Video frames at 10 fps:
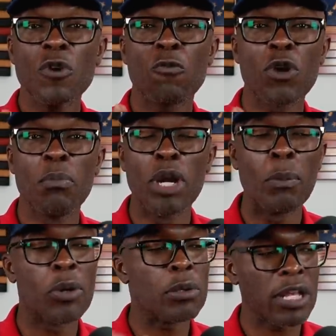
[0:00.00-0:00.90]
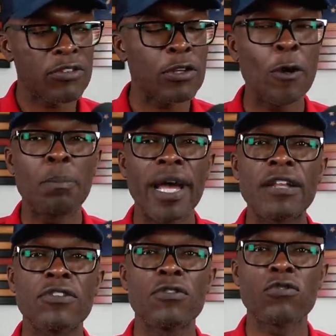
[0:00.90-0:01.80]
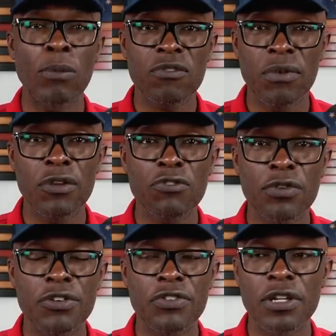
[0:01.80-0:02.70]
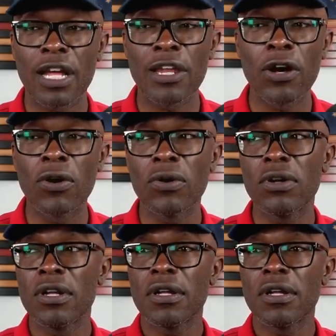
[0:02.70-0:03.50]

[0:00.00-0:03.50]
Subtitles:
Remember, let's go back to Trump's administration. I know